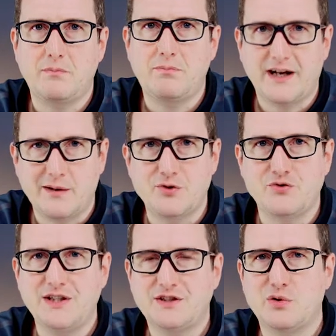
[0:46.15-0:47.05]
backup and
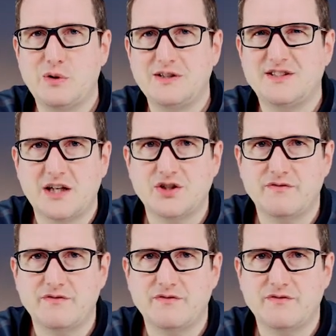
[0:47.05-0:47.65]
restore is such a